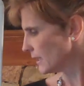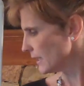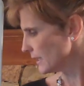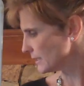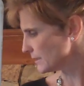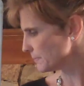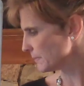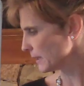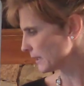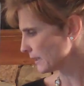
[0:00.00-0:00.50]

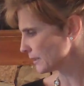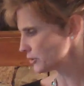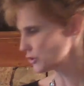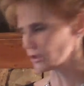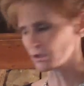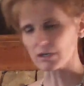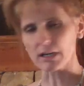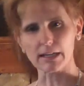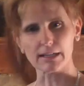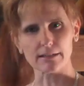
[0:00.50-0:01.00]
It's because
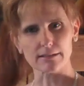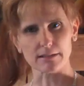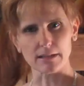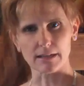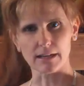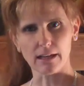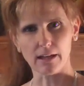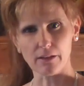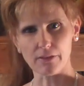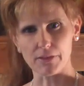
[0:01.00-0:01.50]
your gut is
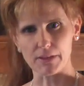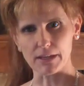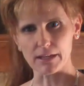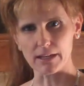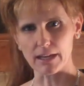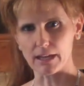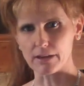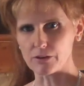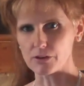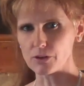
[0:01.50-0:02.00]

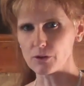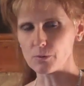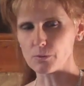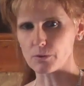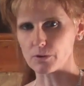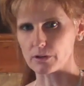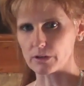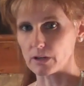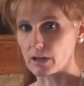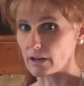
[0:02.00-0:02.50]
unhealthy and you
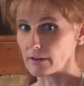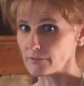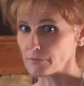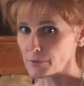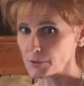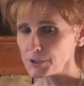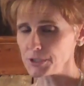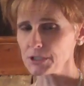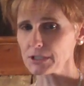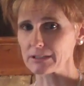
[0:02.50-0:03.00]
were
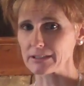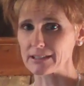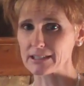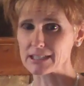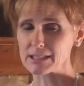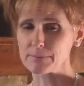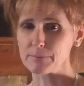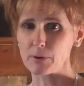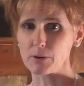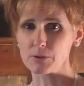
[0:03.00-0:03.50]
unfortunately
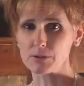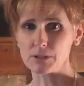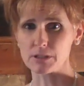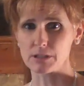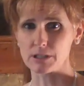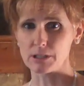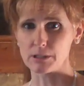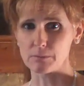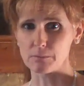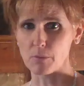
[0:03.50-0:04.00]
exposed to
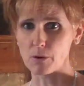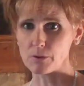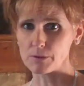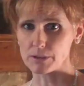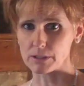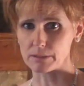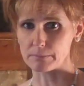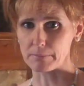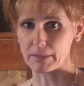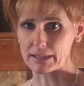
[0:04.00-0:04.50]
the
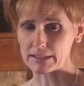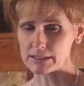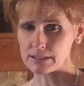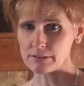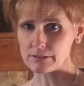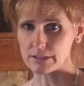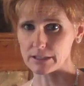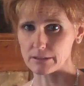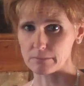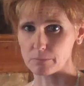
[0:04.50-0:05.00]
pneumonia
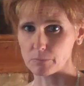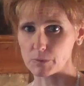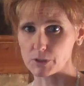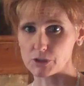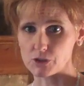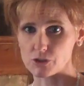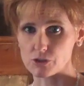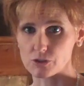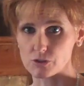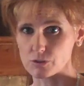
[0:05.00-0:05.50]
bacterium,
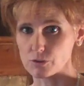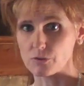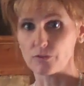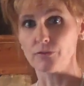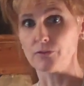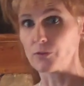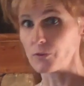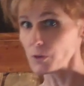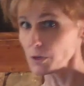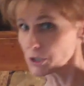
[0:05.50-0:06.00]
which you
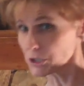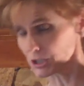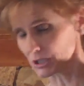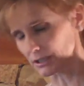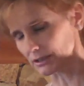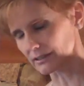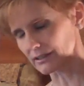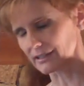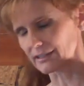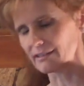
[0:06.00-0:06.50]

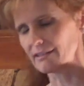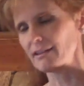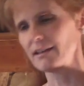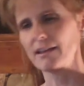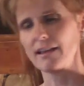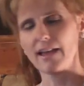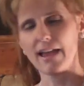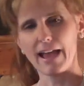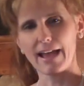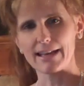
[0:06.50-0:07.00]
fortunately
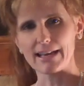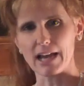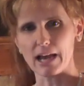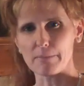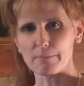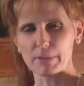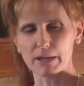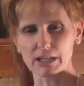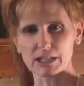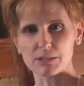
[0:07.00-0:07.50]
had
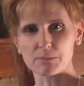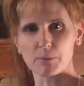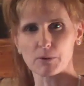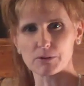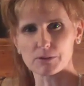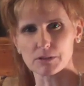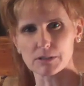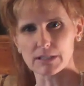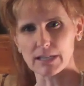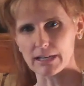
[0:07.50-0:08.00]
not been
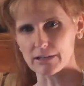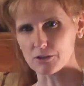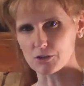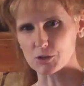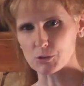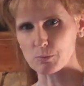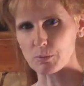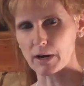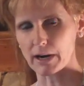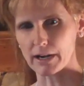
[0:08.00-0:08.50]
exposed to 10
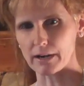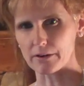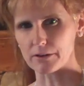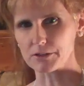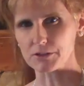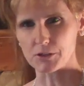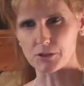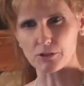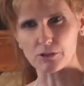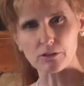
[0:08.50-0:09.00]
years prior.
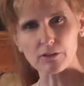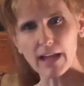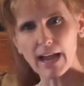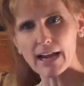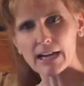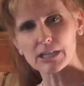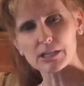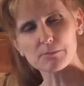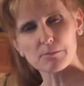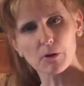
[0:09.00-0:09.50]
So your
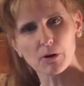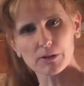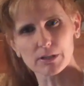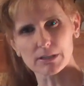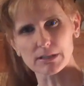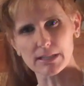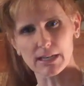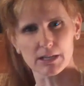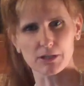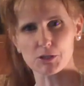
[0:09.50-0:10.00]
lack of
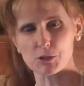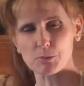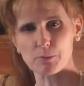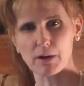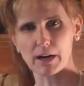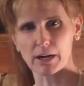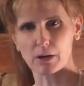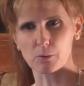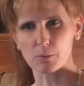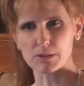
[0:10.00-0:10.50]
pneumonia 10 years
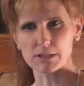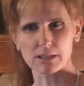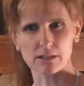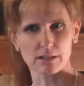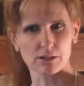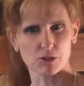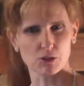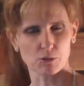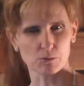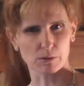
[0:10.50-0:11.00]
prior wasn't
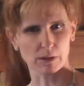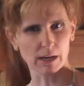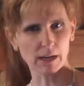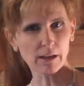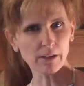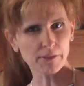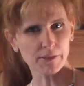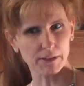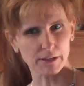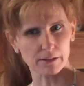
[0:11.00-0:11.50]
because you were
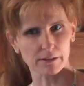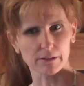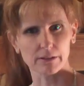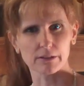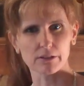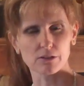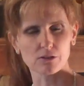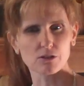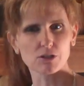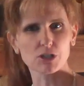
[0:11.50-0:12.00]
healthier,
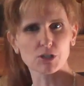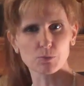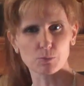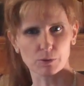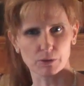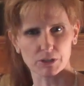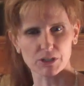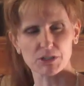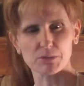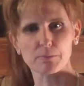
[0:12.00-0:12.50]
you just
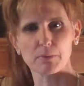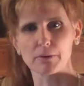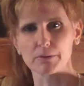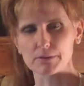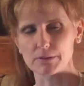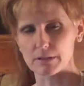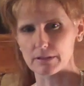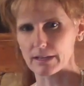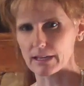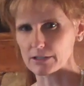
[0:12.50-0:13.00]
weren't
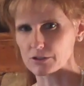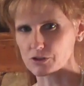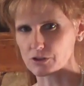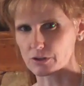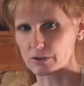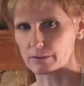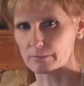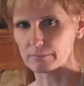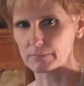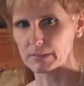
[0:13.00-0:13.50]
exposed to that
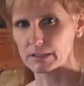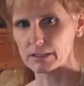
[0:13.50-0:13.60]
germ.